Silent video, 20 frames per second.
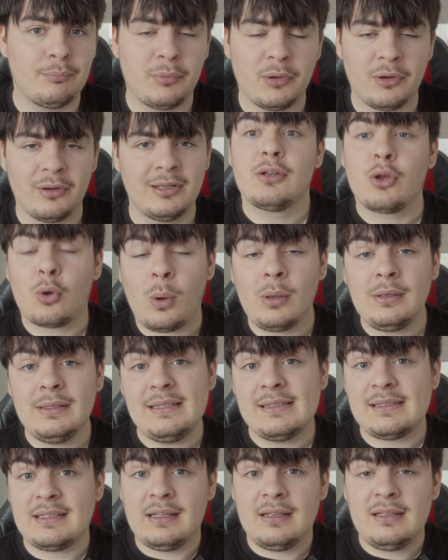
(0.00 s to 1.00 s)
but the
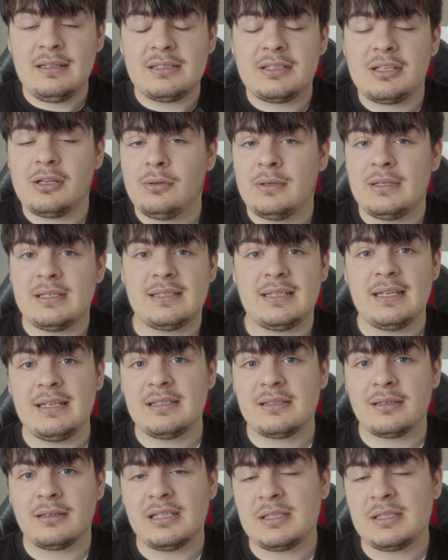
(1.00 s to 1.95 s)
quality's there, so it's decent.